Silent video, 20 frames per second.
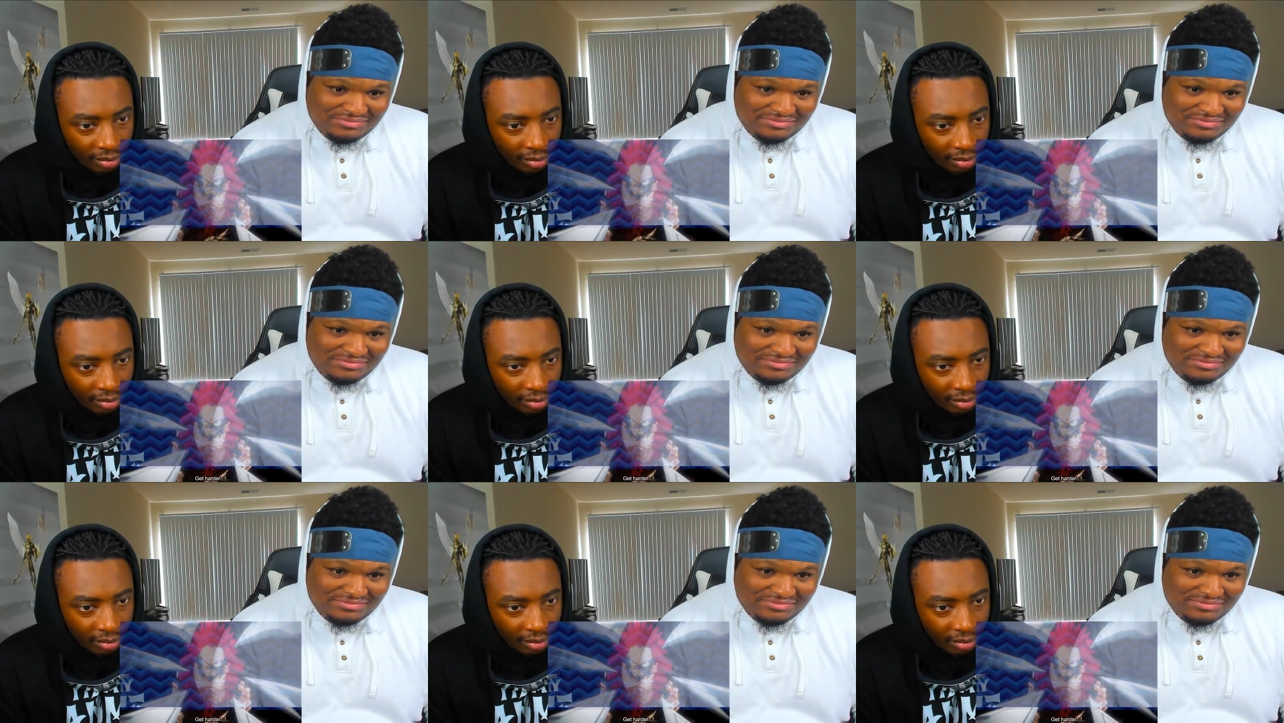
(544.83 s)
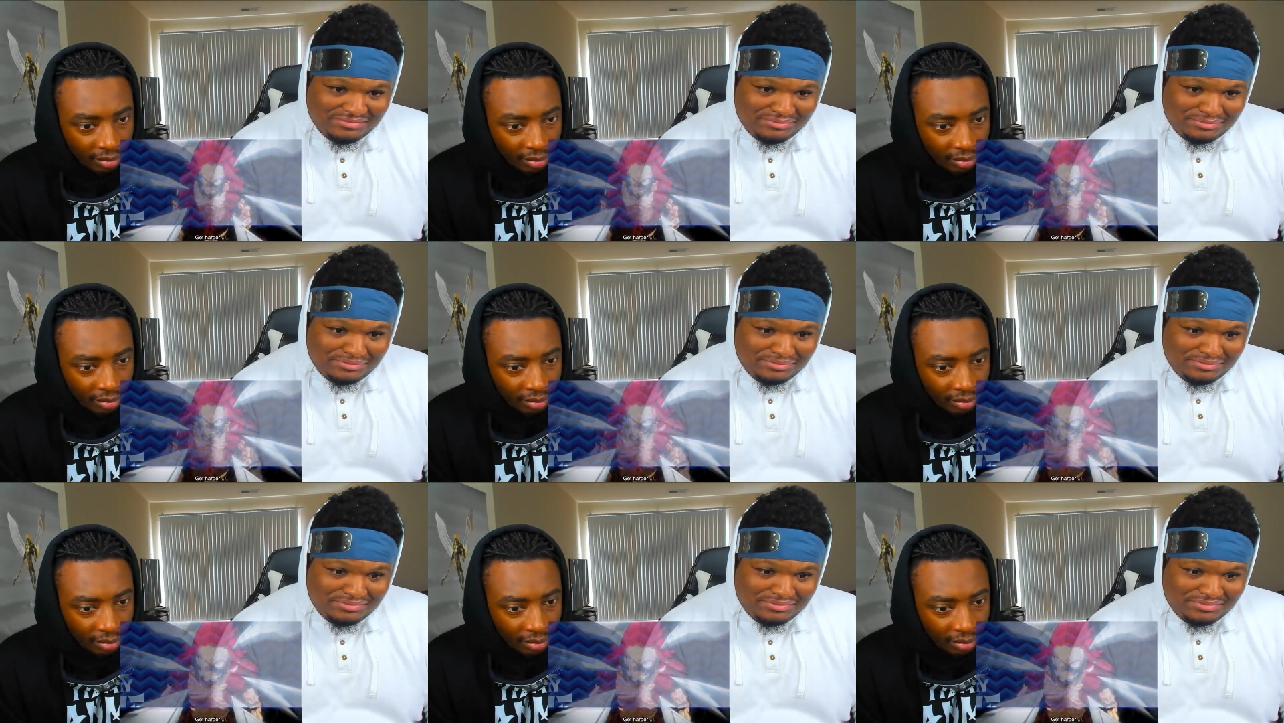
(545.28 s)

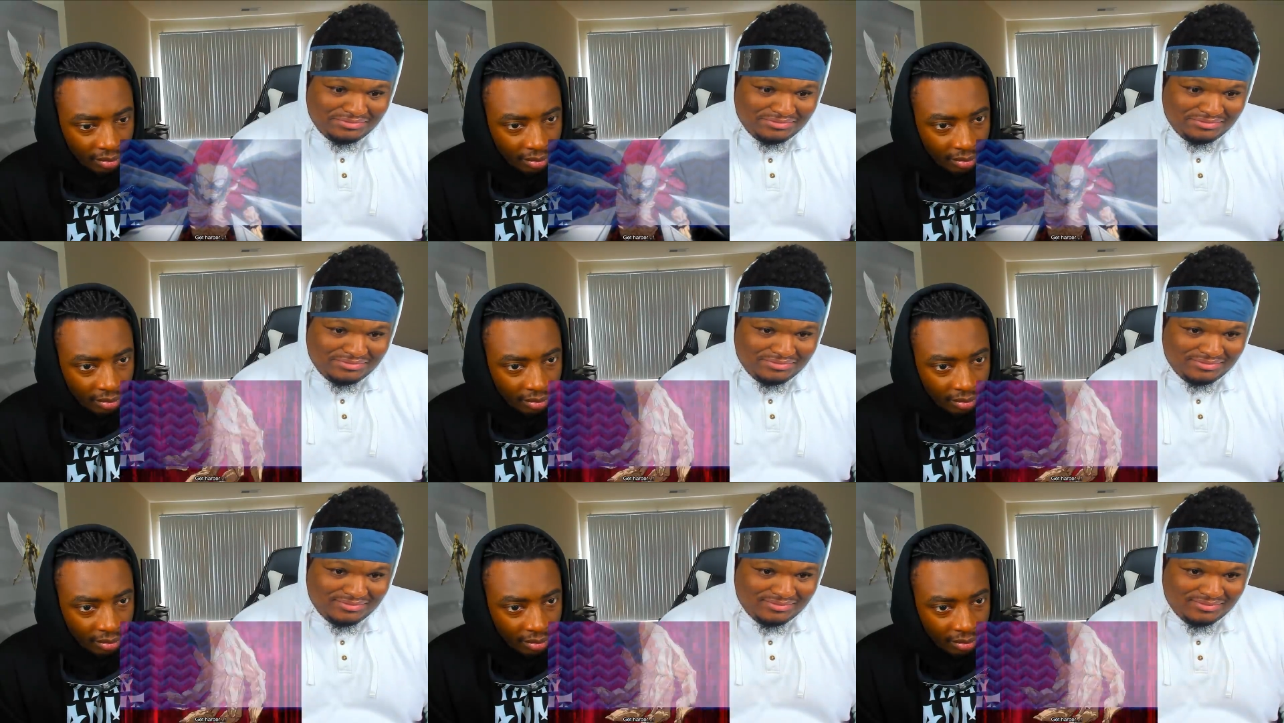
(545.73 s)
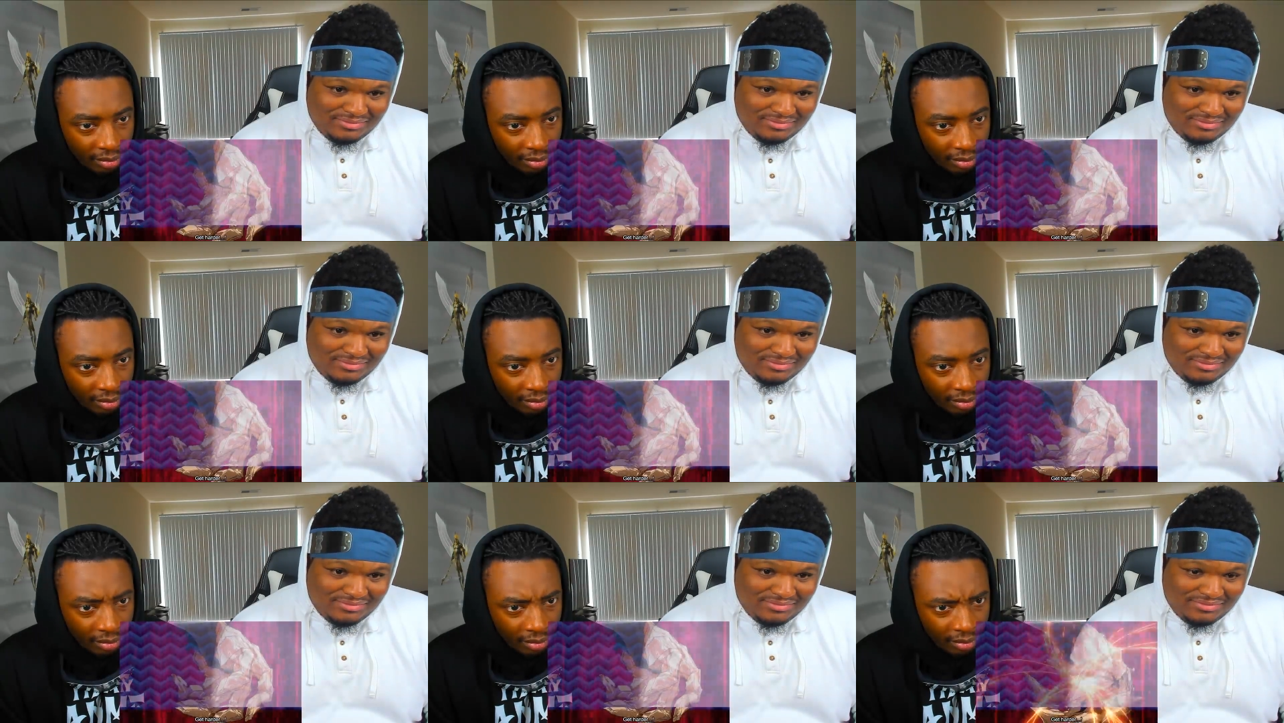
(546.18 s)

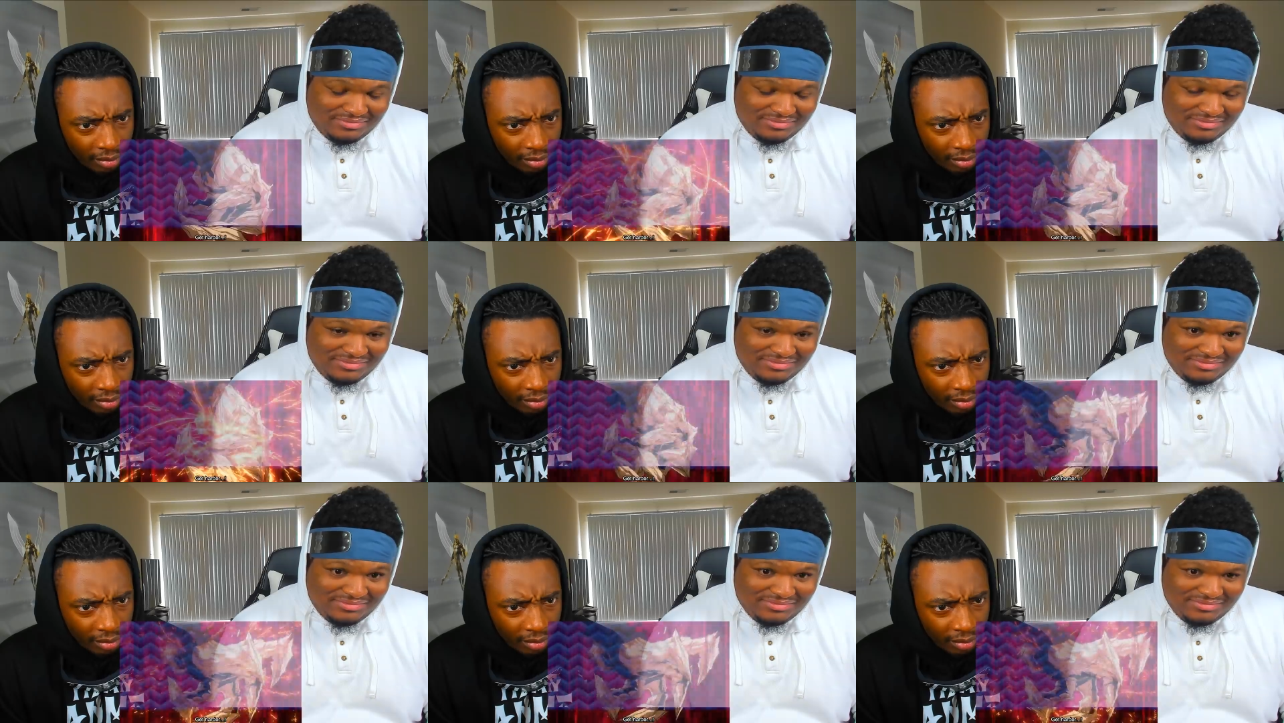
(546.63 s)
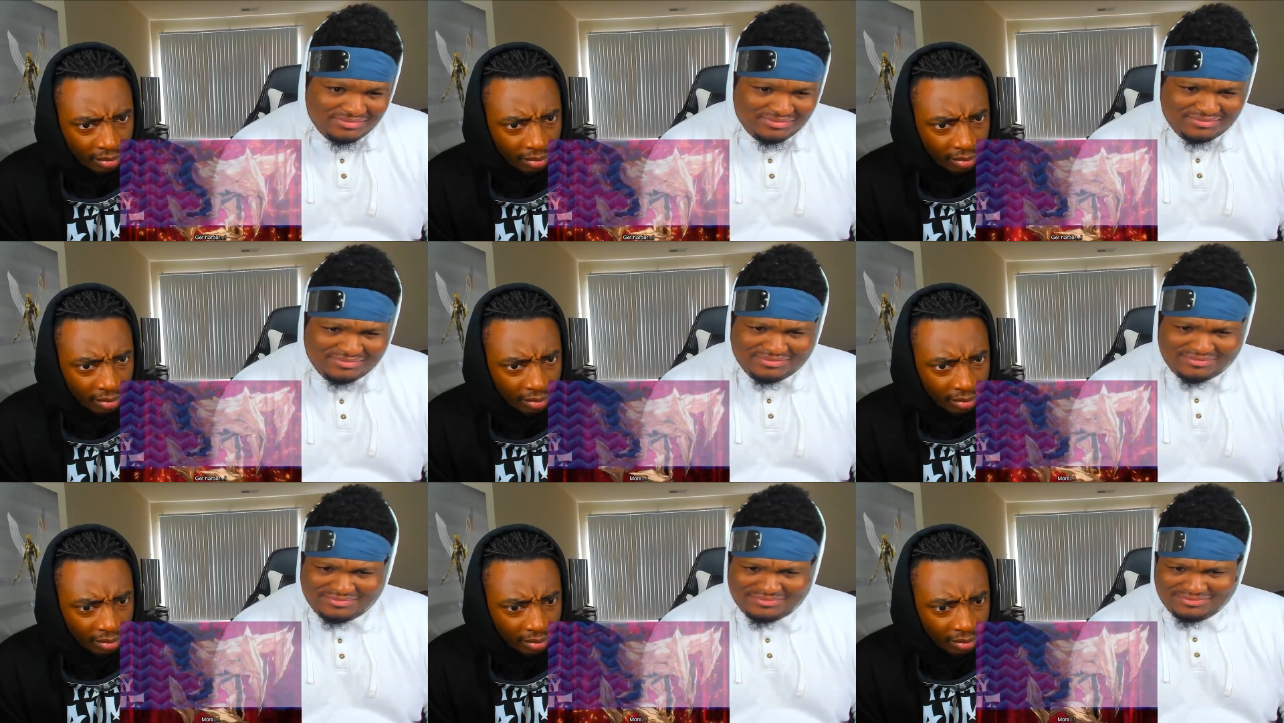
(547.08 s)

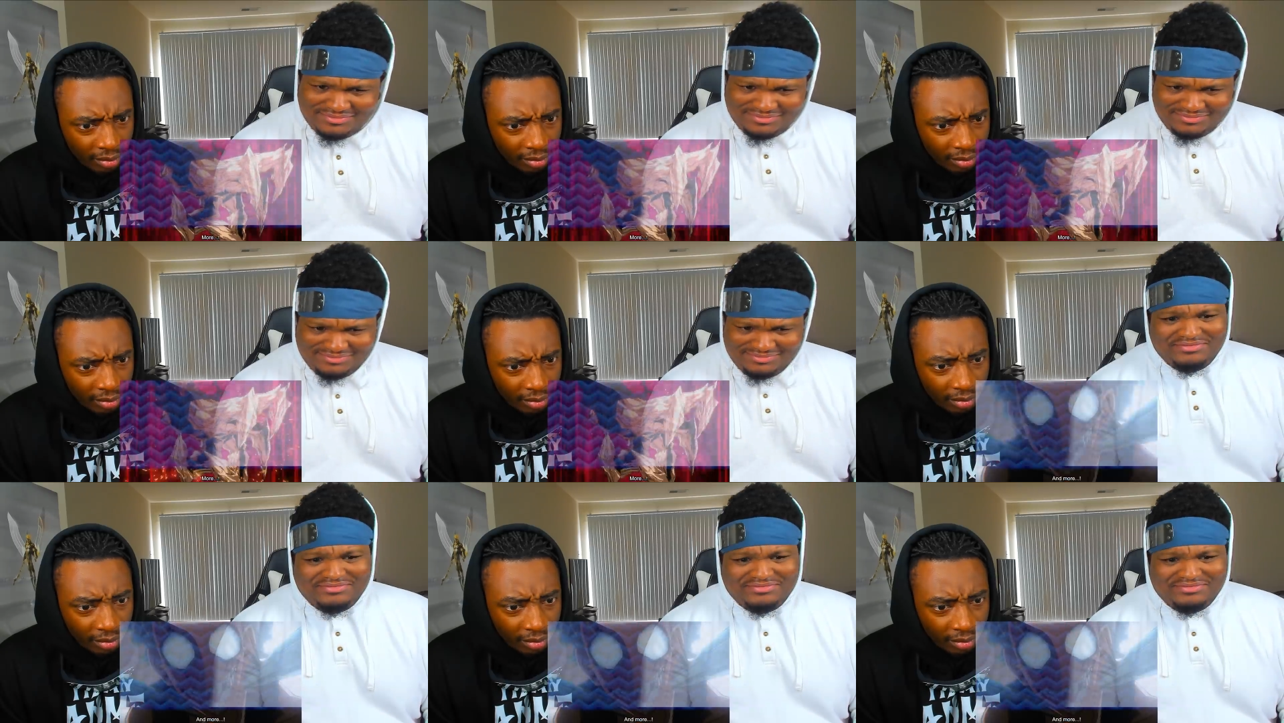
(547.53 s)
Nobody speaks.